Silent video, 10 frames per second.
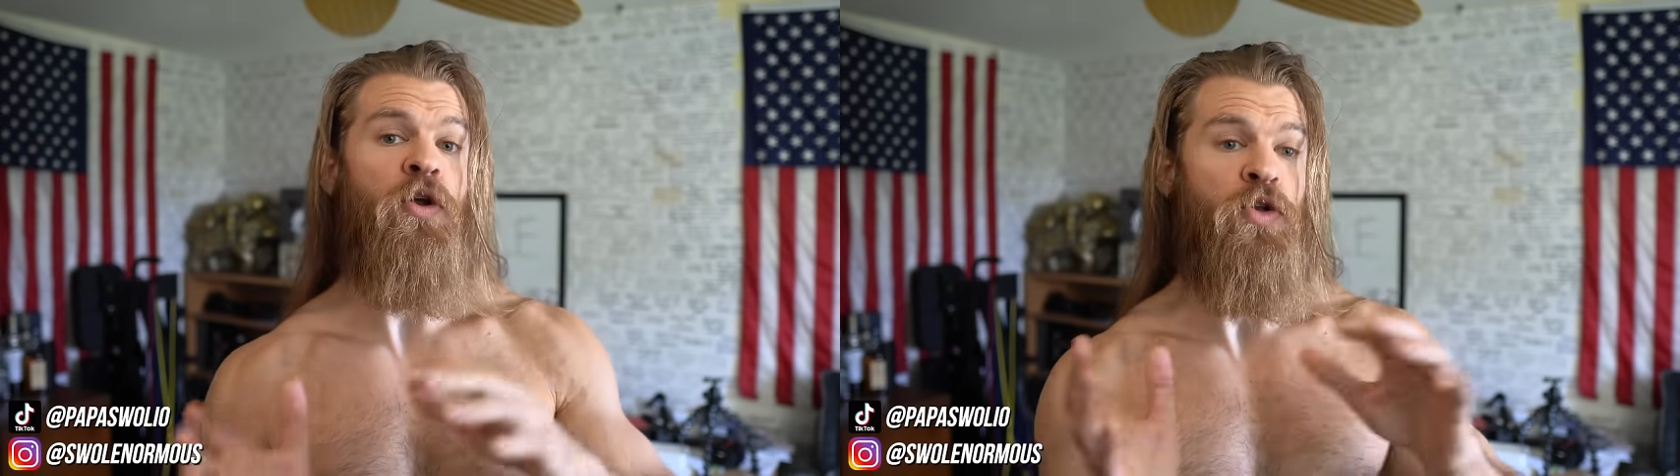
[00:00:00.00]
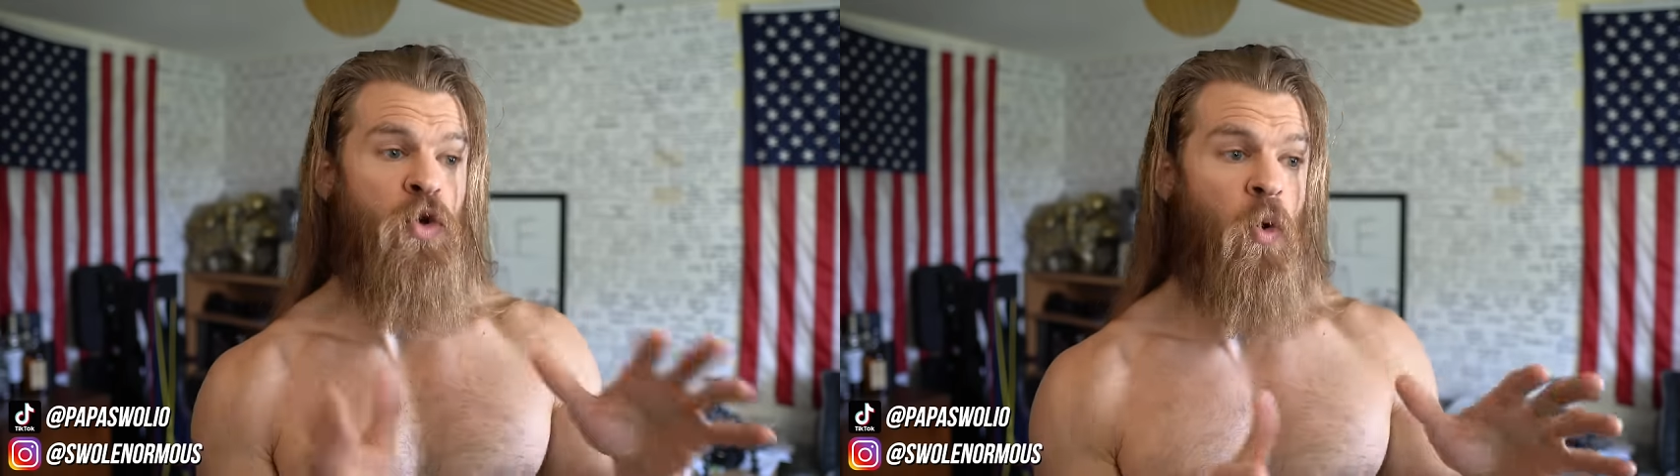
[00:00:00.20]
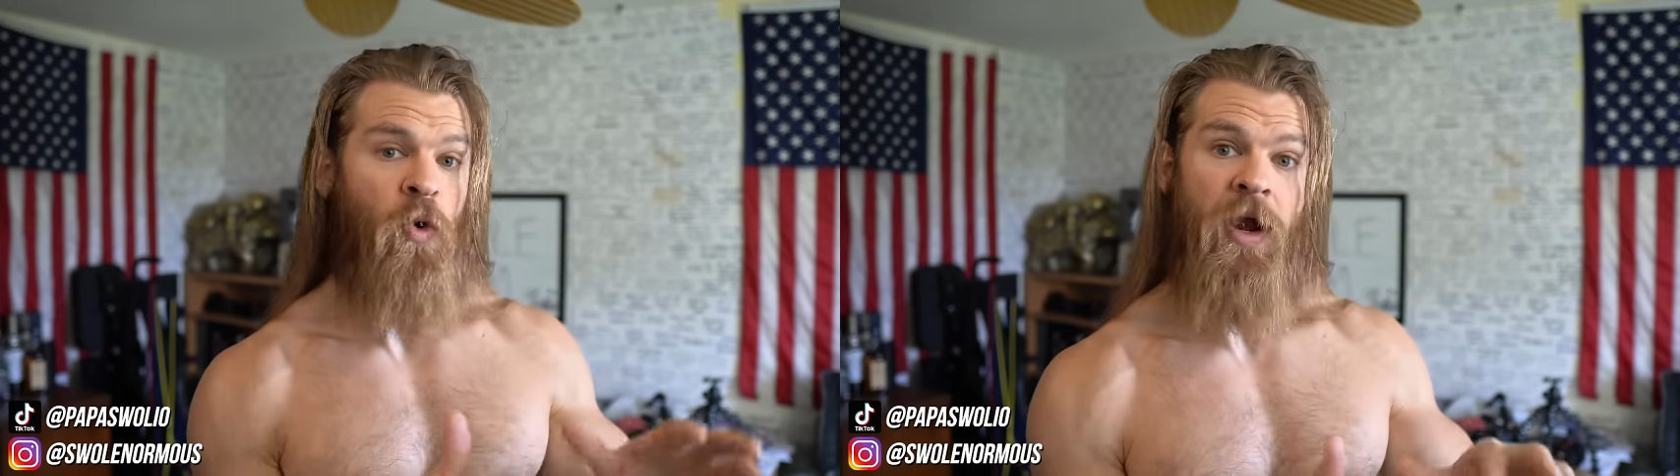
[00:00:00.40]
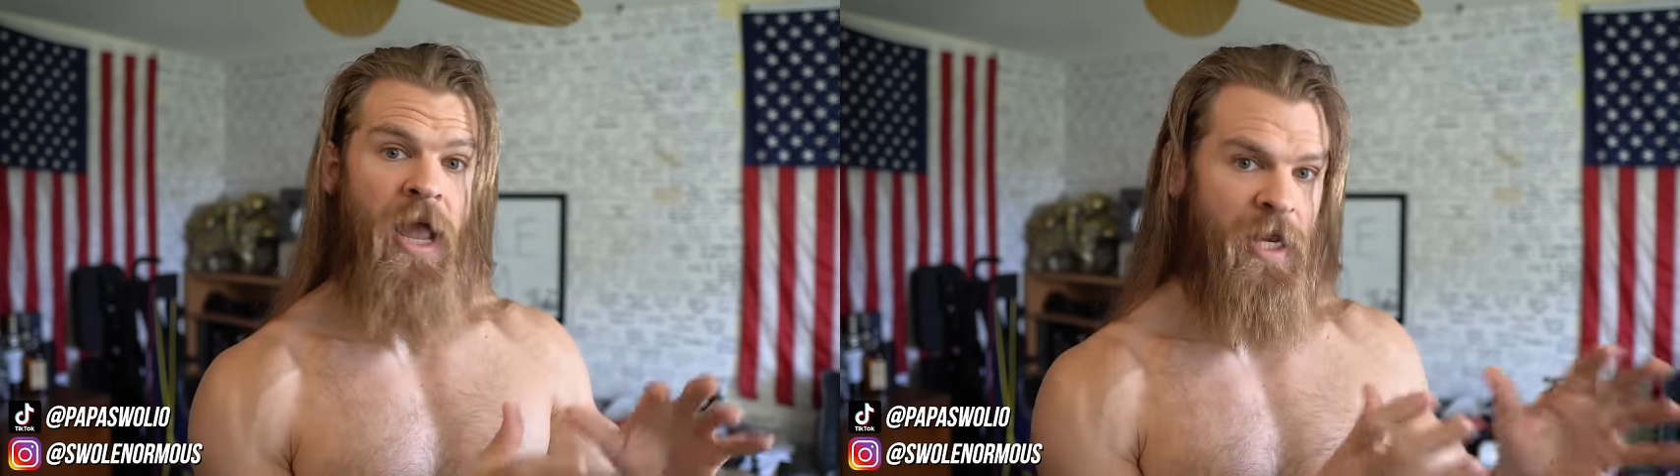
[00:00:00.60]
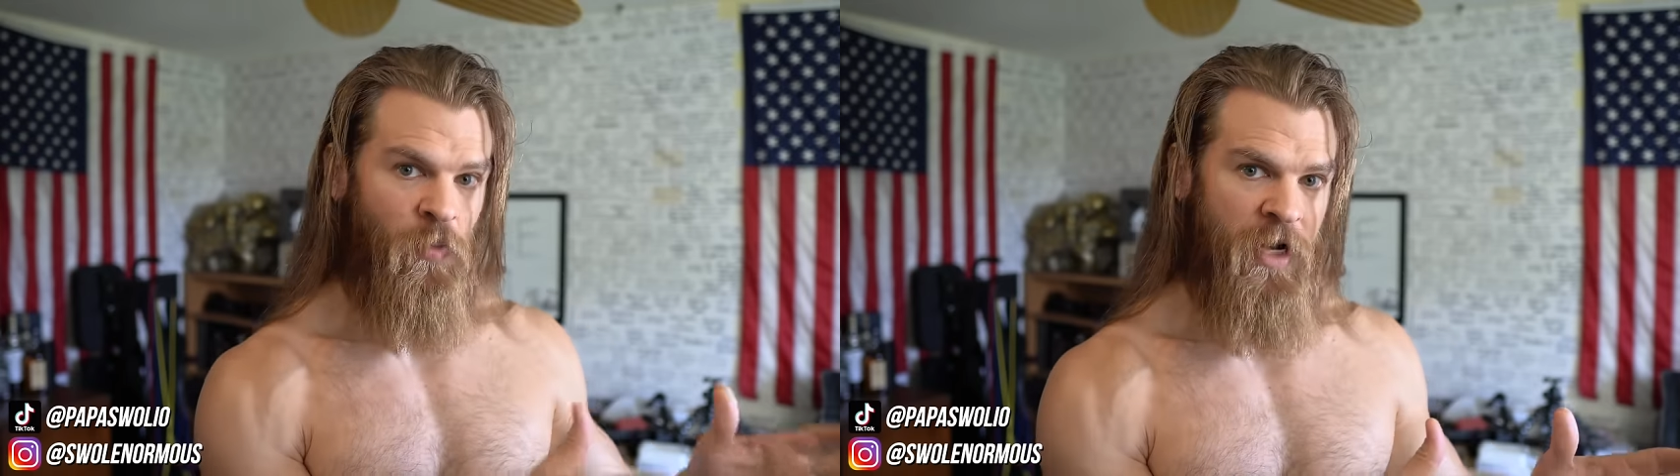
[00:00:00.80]
nor
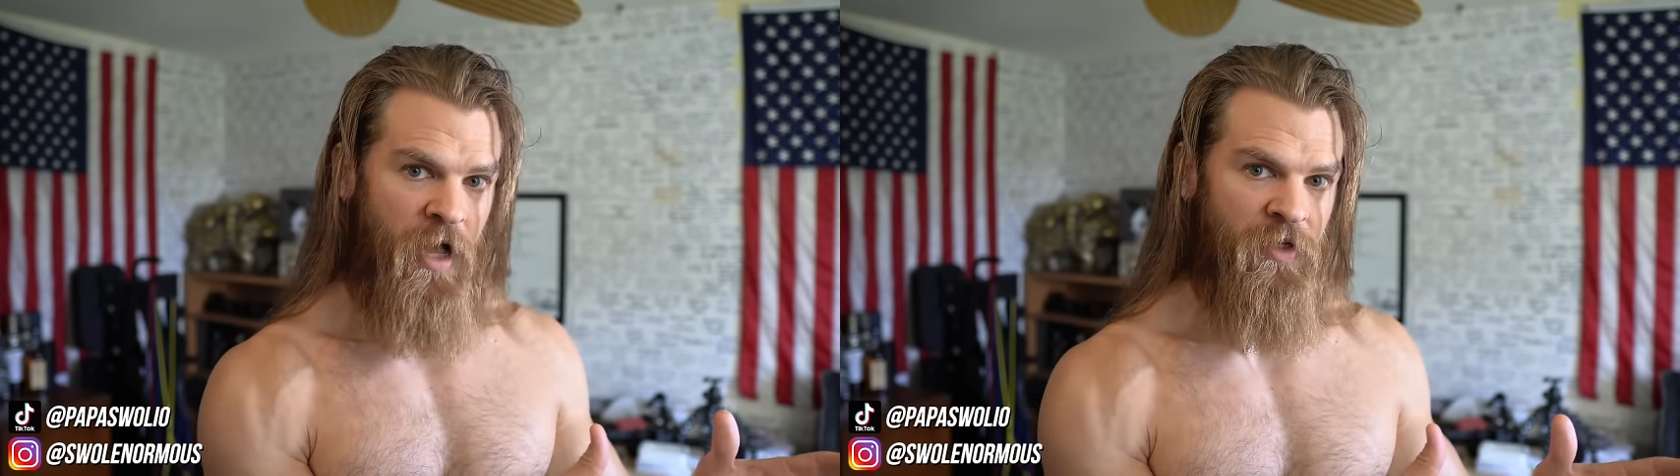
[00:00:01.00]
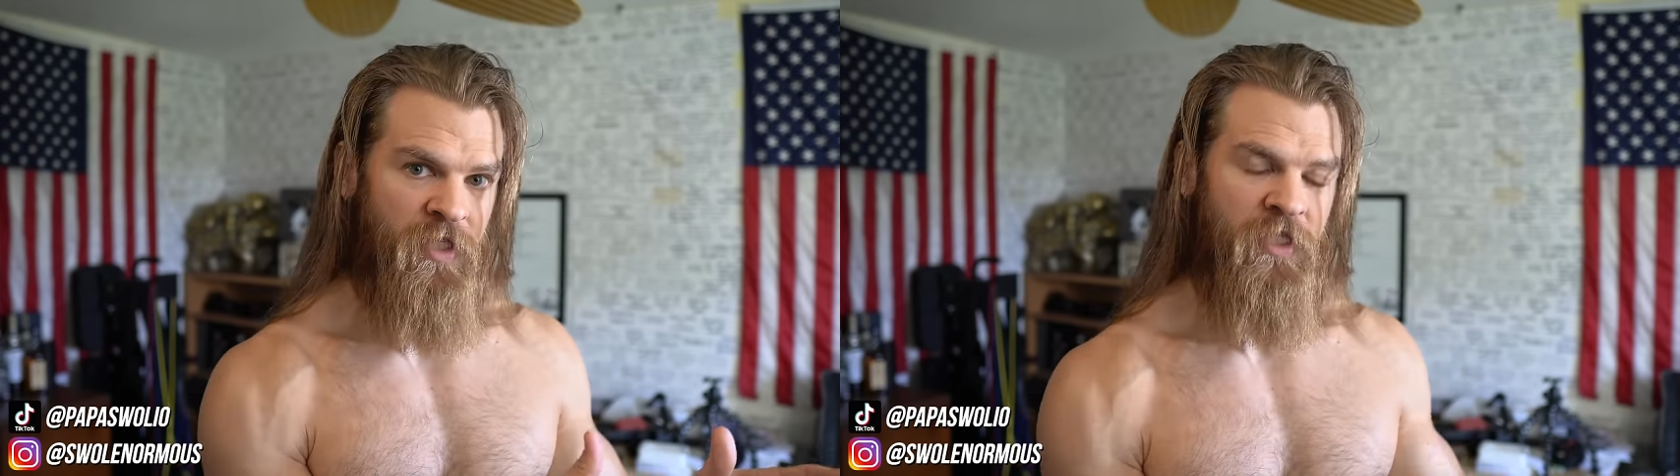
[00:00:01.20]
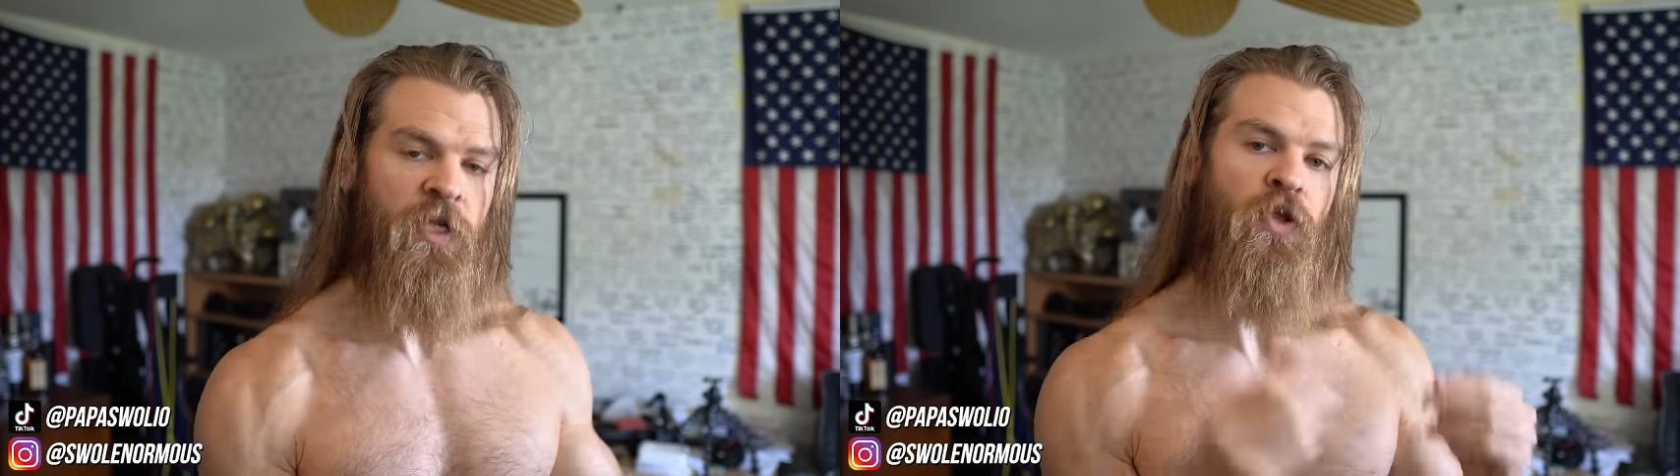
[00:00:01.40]
anyone else's.